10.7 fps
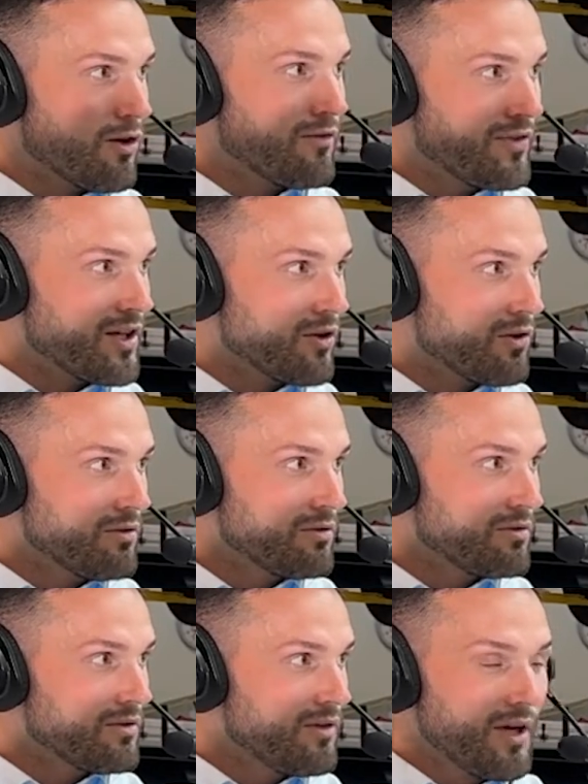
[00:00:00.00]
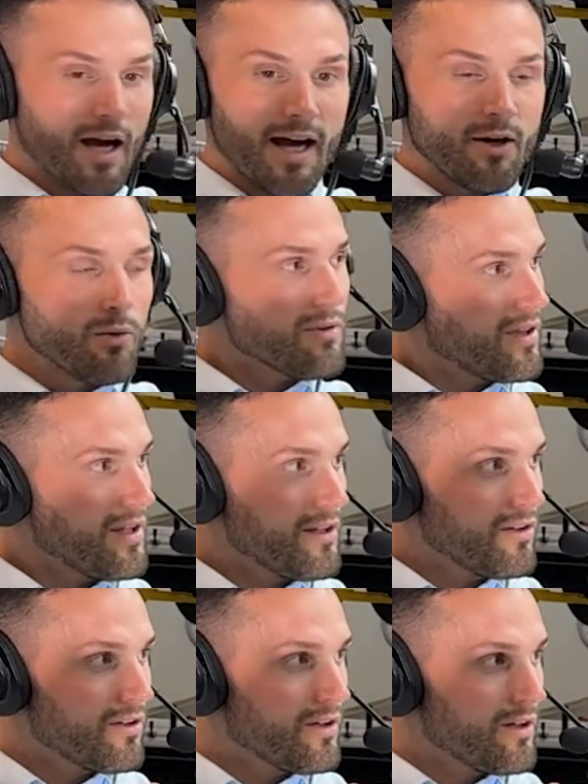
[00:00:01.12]
a vehicle,
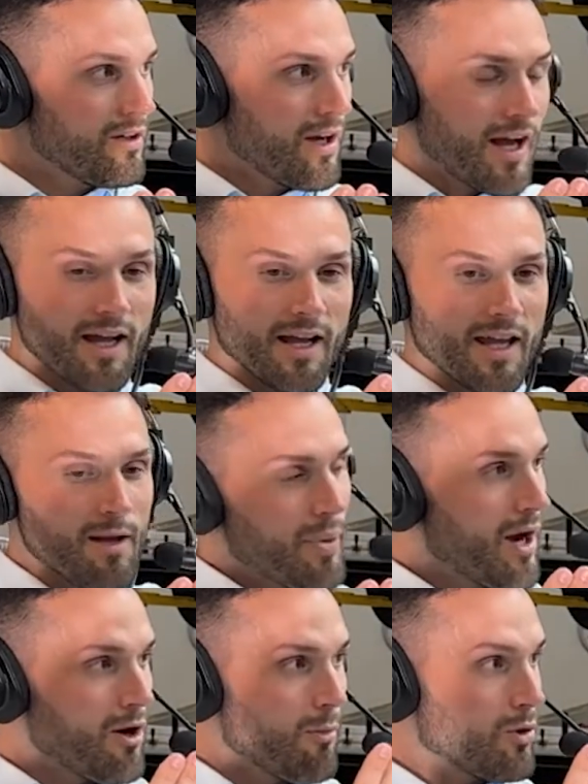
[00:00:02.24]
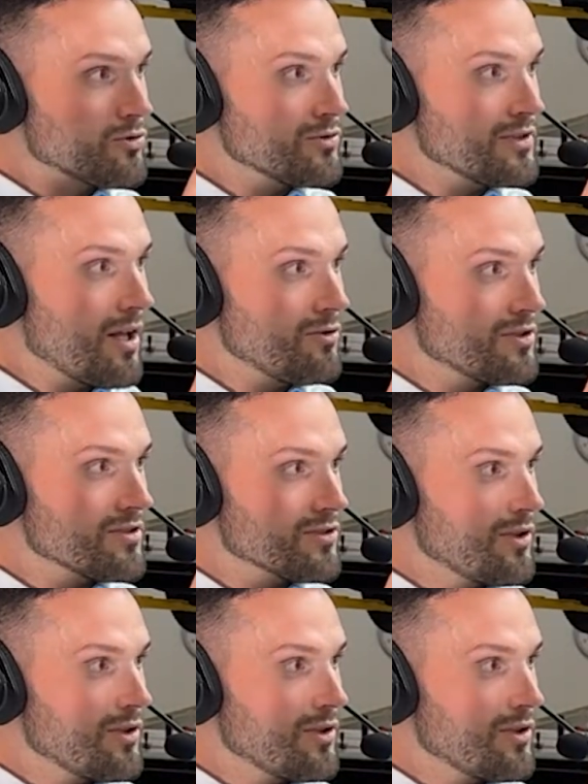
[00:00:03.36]
I can't pair emotional intelligence. So